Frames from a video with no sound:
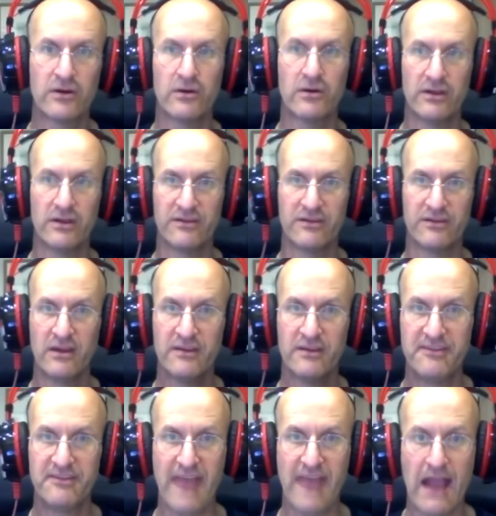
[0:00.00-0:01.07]
is
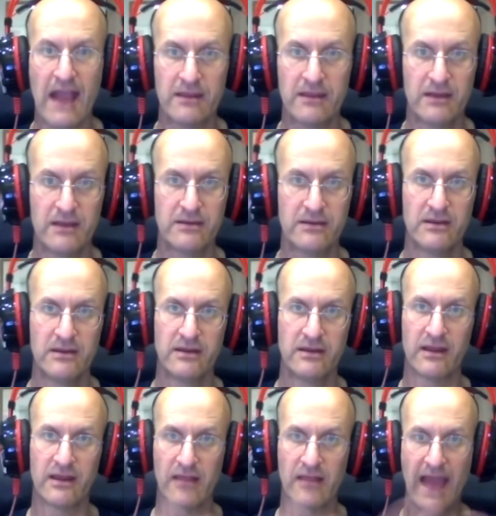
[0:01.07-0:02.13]
stagnant, it
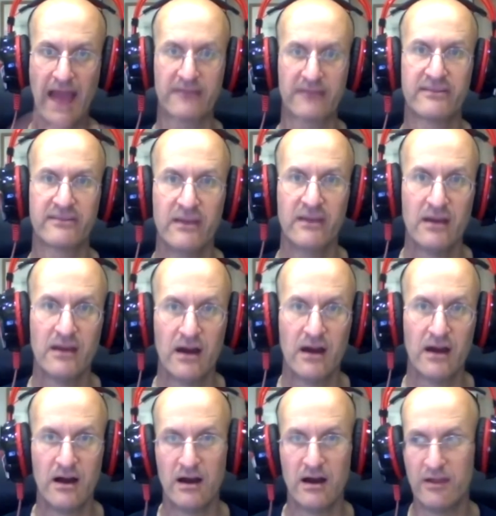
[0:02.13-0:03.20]
lacks
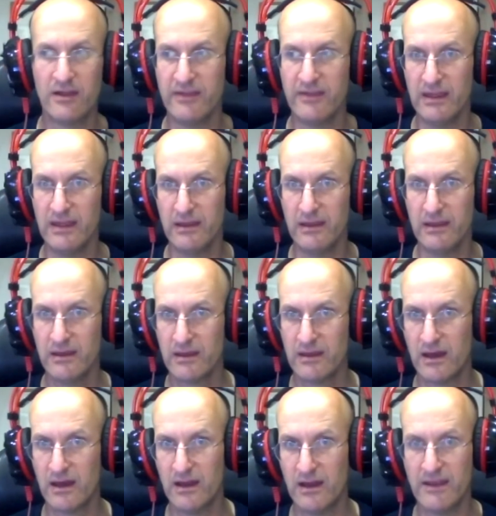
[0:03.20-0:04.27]
the
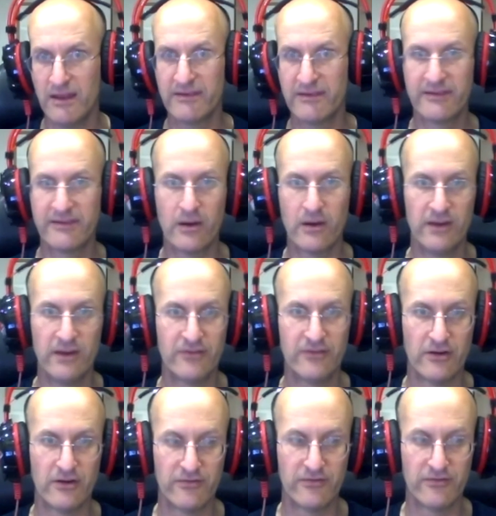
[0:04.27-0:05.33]
necessary sort
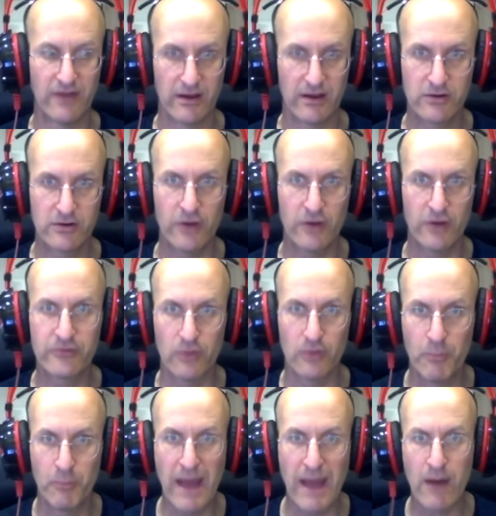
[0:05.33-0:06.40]
of cultural
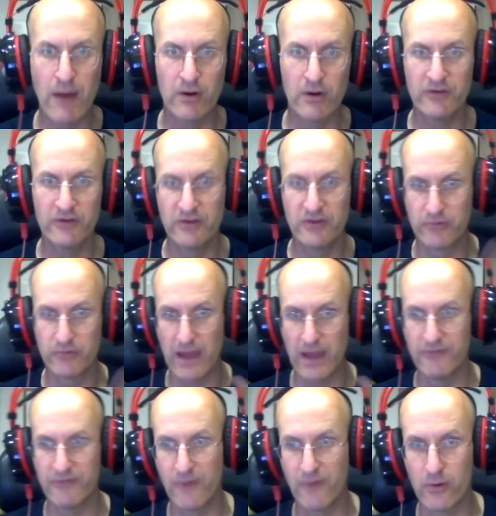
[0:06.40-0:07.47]
power to
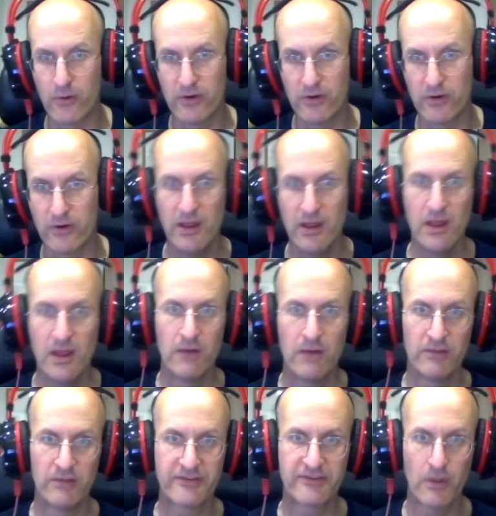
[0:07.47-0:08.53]
drive forward.
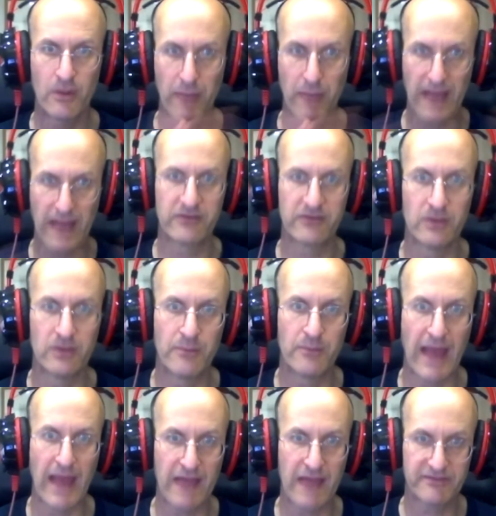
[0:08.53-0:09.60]
Let's go back to the
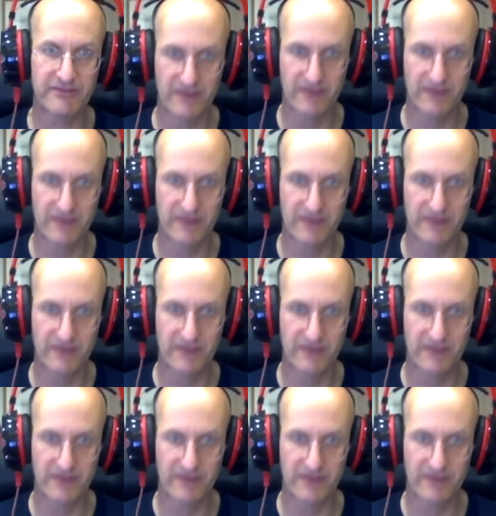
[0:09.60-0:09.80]
past,